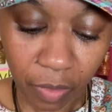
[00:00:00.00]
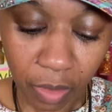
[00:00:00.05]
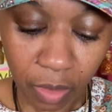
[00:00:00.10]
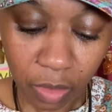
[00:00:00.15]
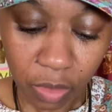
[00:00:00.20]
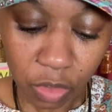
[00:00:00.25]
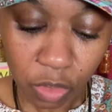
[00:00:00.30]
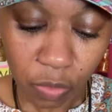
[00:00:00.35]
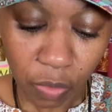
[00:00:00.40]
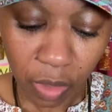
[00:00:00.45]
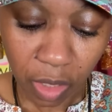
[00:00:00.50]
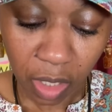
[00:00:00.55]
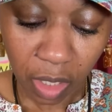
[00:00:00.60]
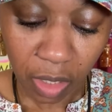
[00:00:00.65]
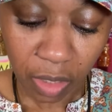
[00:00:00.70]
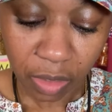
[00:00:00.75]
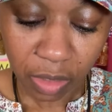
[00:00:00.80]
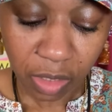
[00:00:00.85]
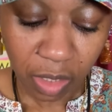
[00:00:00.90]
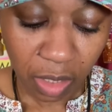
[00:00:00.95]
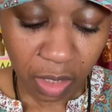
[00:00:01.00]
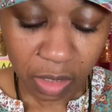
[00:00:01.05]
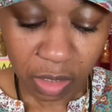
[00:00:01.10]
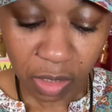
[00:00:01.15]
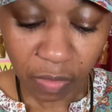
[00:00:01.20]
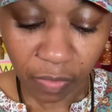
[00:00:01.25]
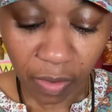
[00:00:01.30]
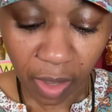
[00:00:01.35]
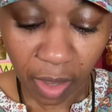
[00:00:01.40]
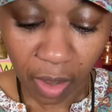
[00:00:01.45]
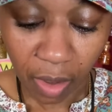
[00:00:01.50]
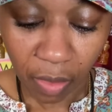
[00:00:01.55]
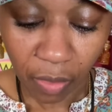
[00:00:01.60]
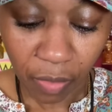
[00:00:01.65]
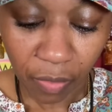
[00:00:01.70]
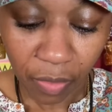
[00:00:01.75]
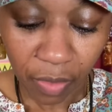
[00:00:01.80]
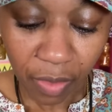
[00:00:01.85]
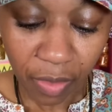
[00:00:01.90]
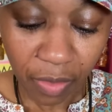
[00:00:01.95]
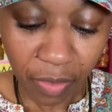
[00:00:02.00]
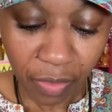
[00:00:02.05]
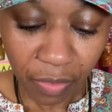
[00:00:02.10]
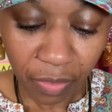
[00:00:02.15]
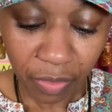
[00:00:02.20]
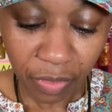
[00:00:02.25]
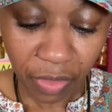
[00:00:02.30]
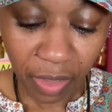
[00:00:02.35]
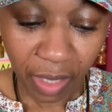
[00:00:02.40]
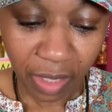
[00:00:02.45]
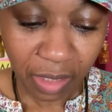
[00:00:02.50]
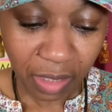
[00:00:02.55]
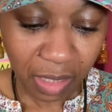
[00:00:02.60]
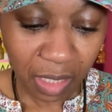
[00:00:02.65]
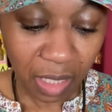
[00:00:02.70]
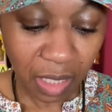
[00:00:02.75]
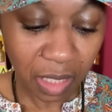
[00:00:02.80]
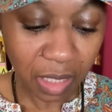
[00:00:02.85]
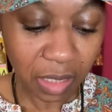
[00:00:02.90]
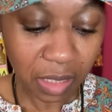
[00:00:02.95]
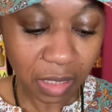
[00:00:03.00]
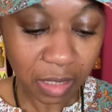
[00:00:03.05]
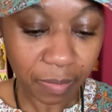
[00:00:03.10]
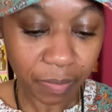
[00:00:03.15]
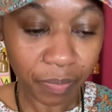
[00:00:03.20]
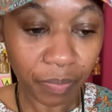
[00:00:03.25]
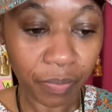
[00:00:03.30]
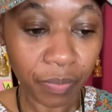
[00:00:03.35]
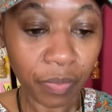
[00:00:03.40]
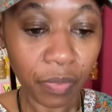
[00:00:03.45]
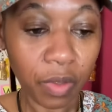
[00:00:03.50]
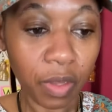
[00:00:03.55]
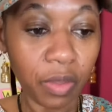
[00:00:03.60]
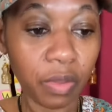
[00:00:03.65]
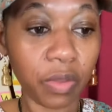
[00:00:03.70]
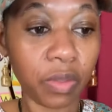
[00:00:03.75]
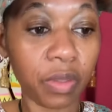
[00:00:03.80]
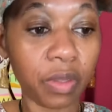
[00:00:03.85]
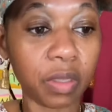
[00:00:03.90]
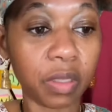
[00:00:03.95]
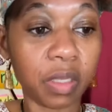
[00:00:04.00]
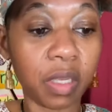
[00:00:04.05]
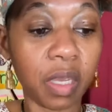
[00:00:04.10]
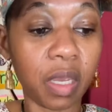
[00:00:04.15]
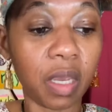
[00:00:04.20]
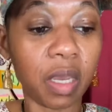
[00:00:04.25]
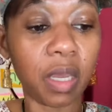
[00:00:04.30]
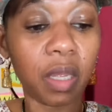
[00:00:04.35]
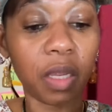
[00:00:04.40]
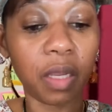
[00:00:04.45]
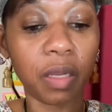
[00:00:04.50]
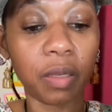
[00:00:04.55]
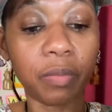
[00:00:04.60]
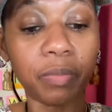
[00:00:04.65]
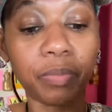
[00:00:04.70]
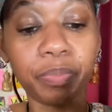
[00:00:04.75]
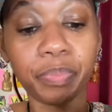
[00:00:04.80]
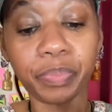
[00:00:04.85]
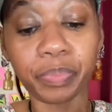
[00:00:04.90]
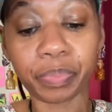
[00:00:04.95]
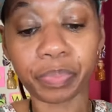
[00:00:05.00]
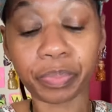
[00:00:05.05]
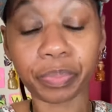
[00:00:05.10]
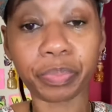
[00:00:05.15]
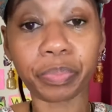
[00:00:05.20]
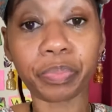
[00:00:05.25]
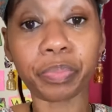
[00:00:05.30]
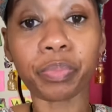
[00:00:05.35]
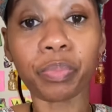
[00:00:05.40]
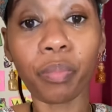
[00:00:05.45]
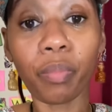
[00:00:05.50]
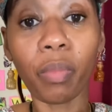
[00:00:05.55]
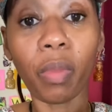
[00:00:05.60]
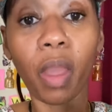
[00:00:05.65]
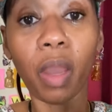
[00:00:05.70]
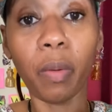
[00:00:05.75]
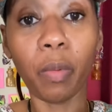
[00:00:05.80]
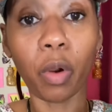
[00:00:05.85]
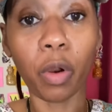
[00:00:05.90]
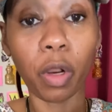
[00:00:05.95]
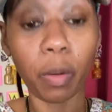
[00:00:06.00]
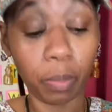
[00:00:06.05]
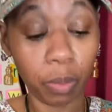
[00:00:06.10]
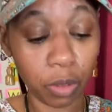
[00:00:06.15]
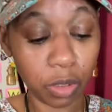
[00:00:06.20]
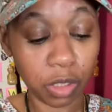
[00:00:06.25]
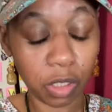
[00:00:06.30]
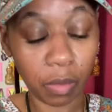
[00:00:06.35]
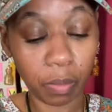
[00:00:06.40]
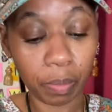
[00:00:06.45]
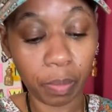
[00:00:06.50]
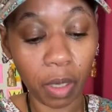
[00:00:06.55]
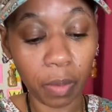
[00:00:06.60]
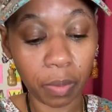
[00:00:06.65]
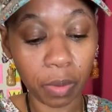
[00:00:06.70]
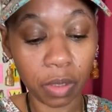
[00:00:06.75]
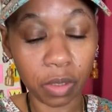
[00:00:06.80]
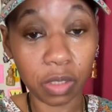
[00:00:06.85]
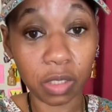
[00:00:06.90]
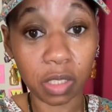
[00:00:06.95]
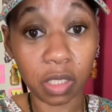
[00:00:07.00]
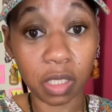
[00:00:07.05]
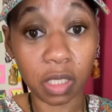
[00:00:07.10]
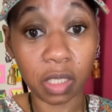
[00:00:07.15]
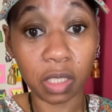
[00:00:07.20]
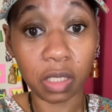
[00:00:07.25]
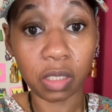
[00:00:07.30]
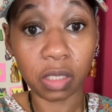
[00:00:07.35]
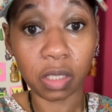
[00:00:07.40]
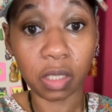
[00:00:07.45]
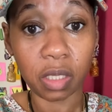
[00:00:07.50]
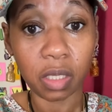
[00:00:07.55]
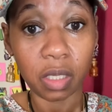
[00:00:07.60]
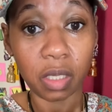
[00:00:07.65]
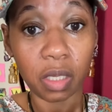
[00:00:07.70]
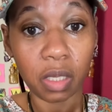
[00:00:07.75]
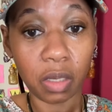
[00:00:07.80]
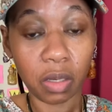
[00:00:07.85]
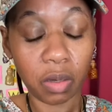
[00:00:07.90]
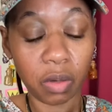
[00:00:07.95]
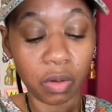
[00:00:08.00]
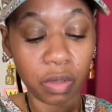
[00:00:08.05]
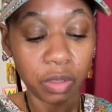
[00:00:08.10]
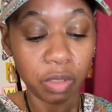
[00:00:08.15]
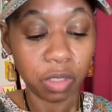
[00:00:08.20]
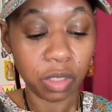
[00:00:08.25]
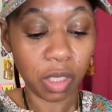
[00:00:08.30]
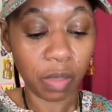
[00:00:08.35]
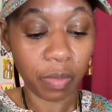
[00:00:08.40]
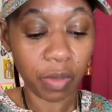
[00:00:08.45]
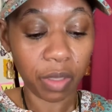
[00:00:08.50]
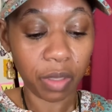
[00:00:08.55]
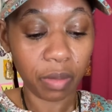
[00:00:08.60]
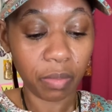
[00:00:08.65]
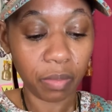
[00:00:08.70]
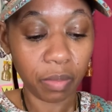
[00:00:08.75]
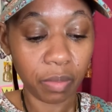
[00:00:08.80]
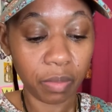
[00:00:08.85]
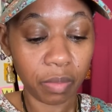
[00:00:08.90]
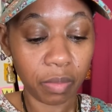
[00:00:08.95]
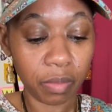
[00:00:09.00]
so we can get a taste of how that tastes. Then I'm gonna put some pumpkin seeds on some of them.